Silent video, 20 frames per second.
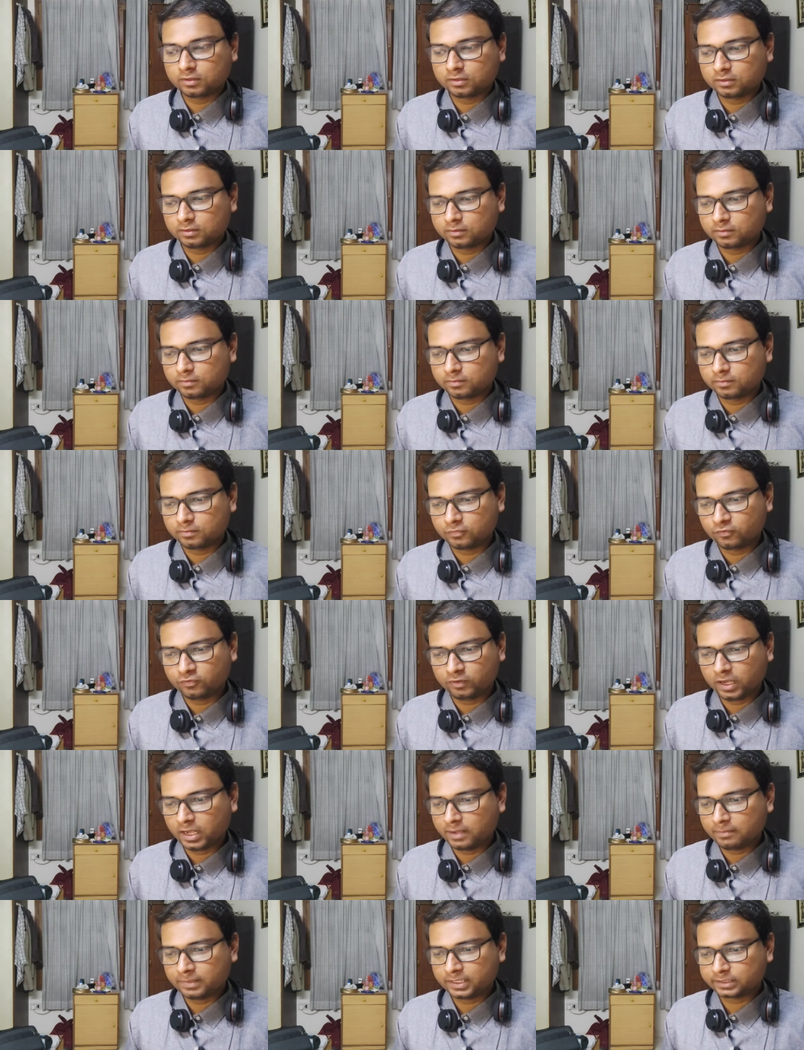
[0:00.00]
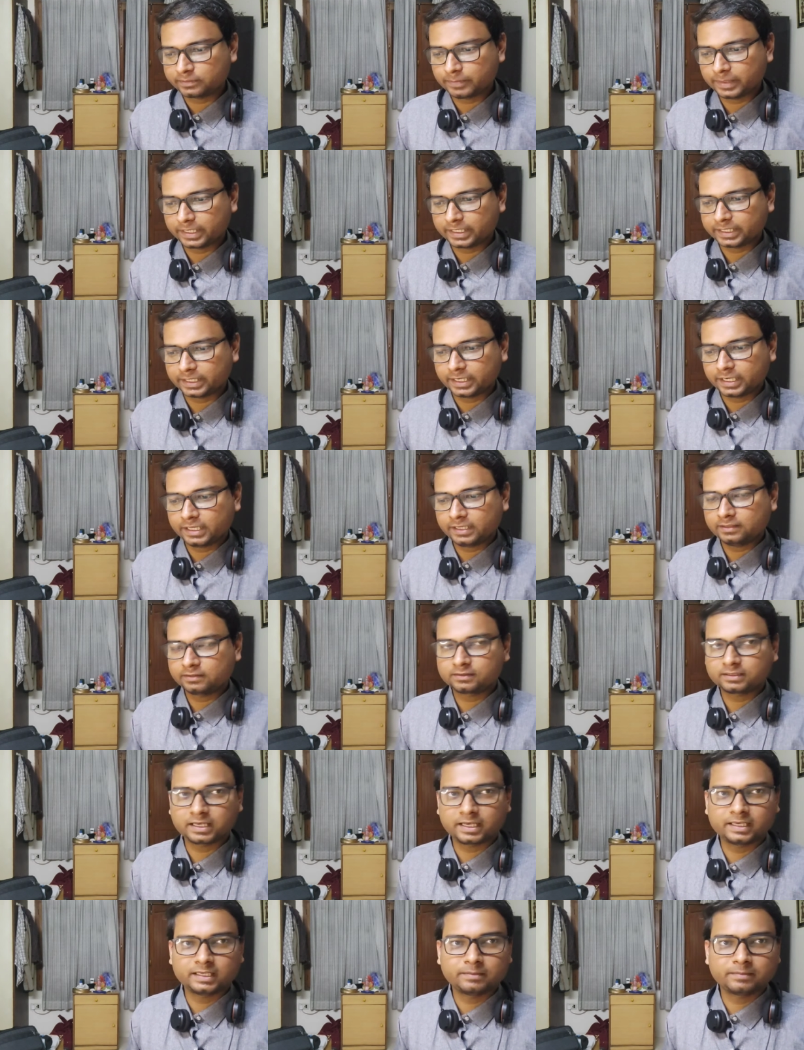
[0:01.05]
uh, I'm expecting
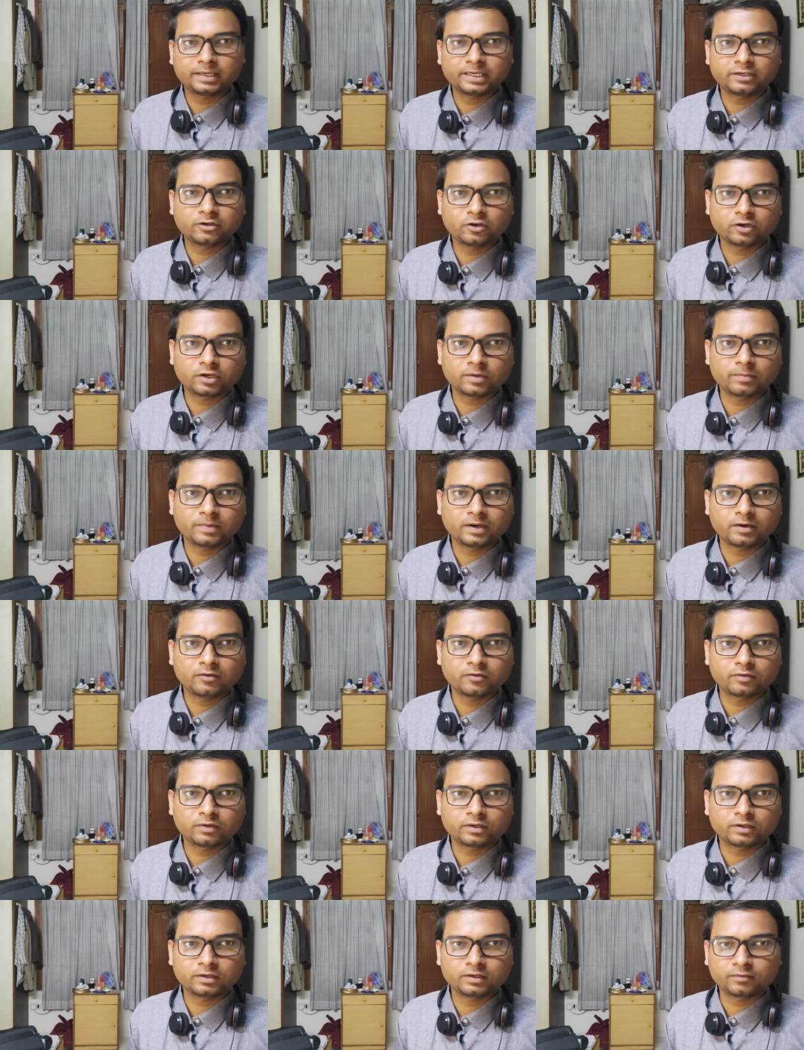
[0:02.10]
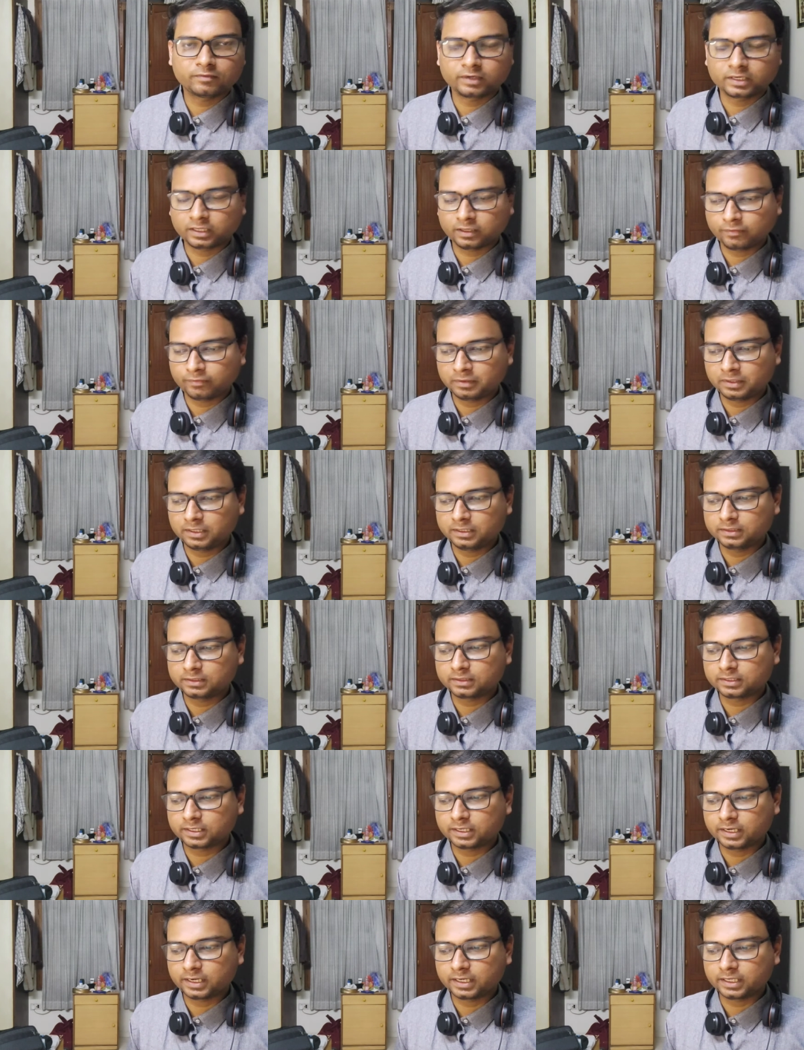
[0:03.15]
Sahil might talk about uh, what he
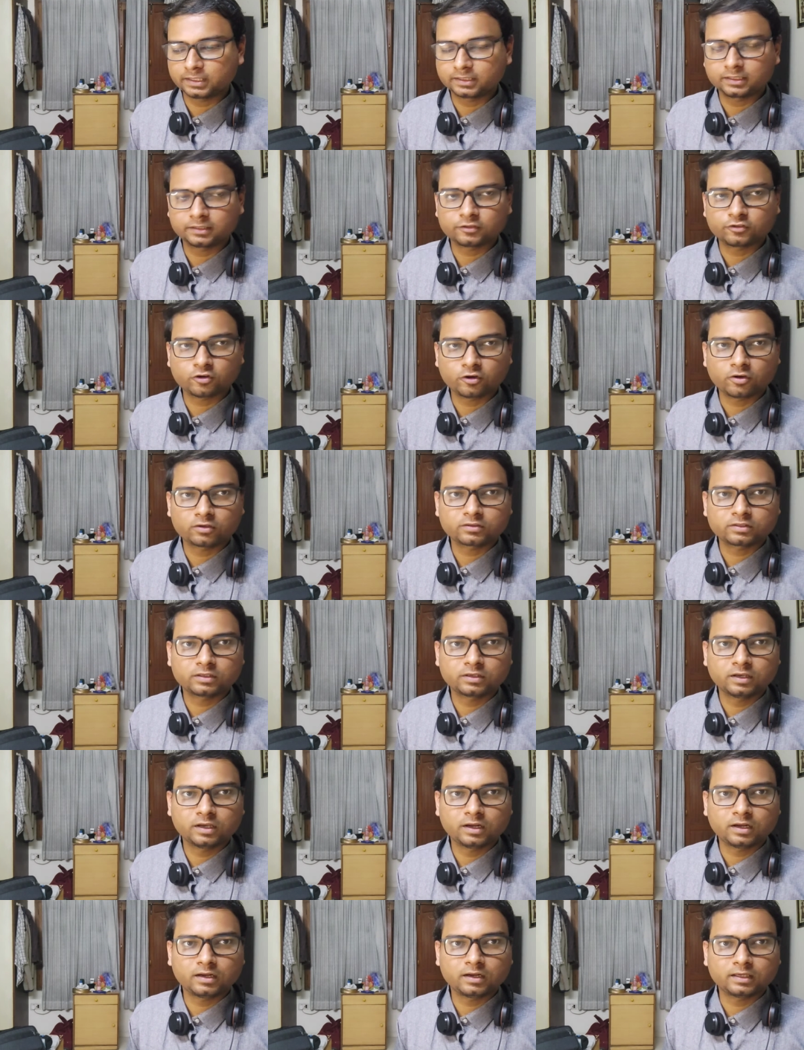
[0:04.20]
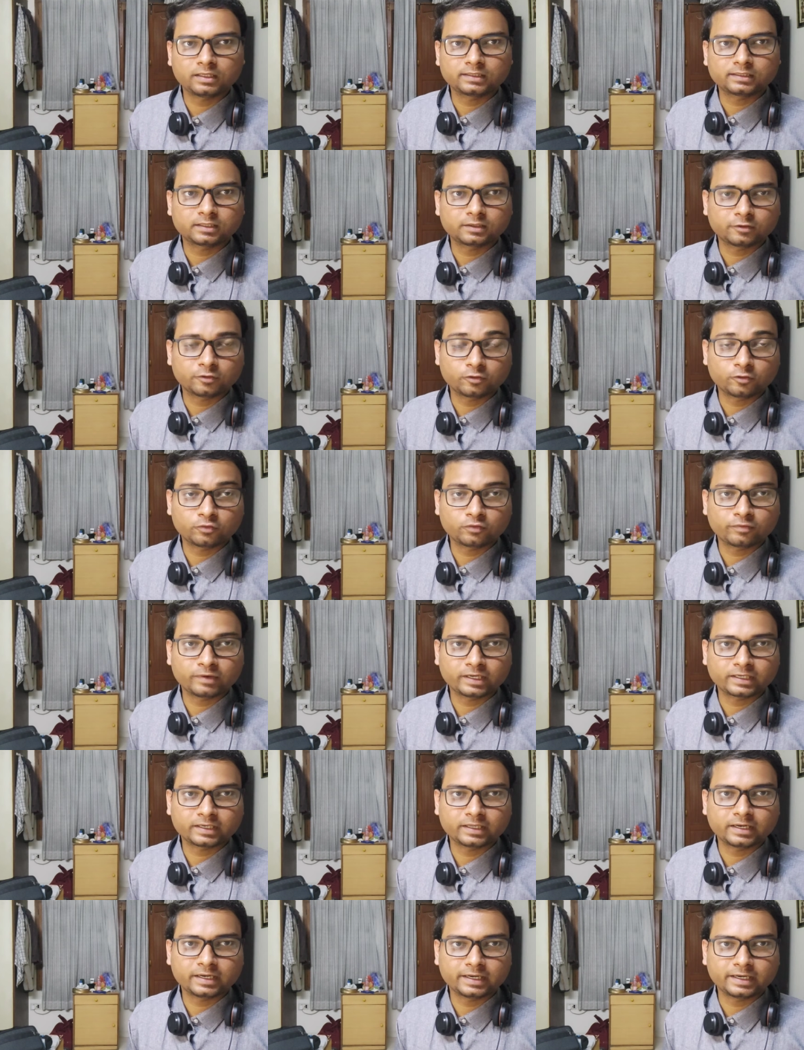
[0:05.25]
feels regarding the stocks. Uh, is the growth
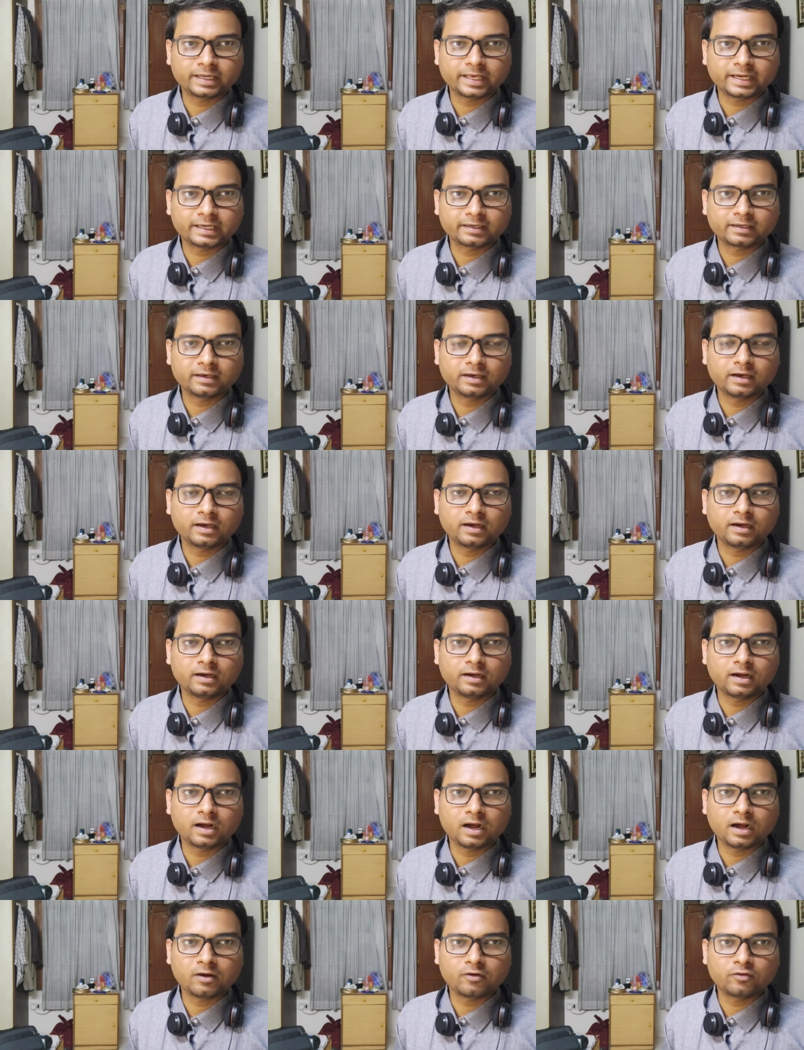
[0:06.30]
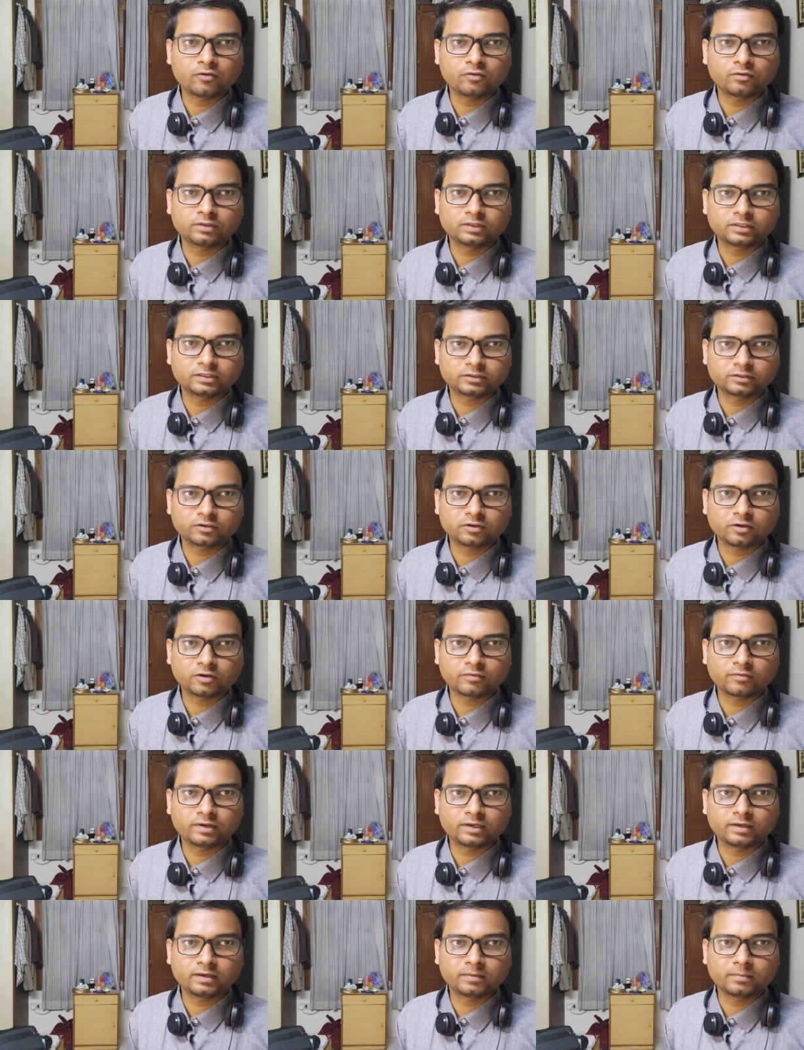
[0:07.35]
factor intact? Uh, how this stock
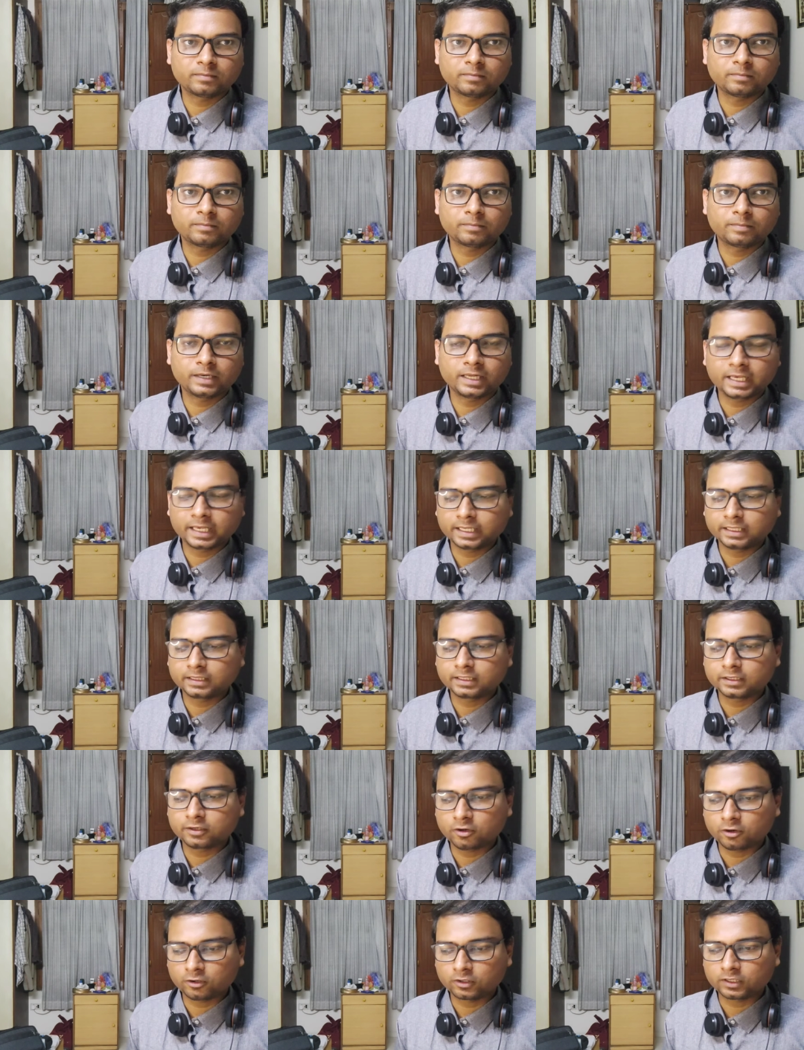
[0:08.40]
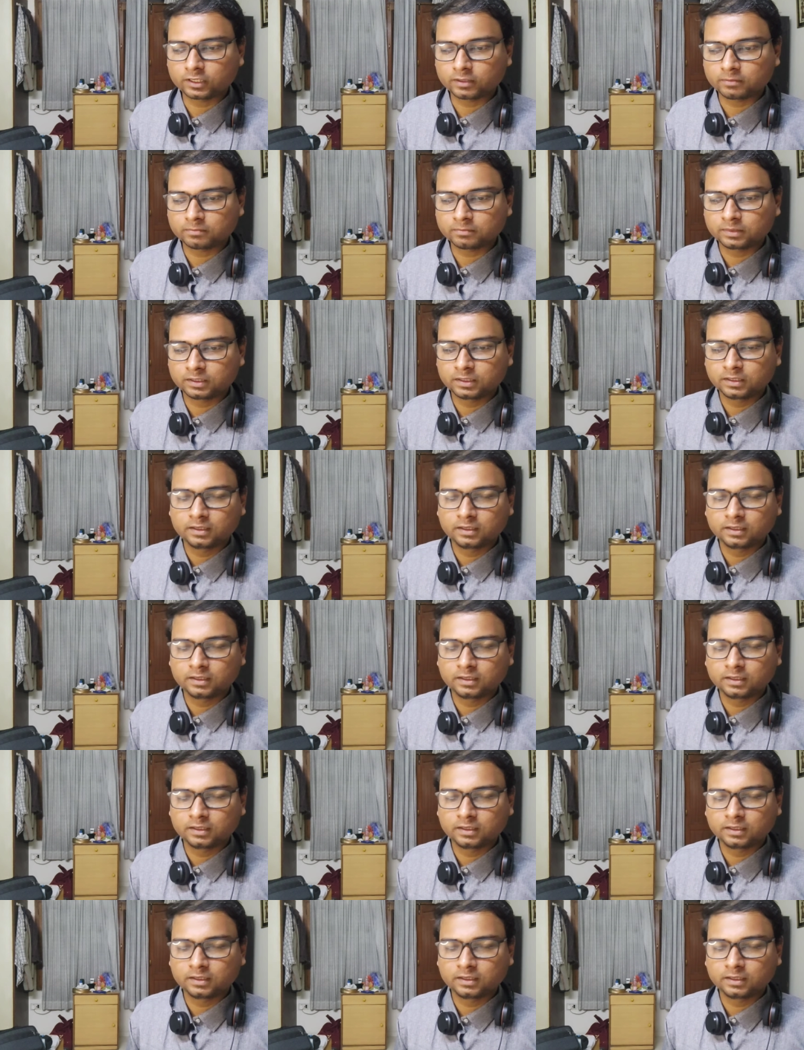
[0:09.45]
will play in the long term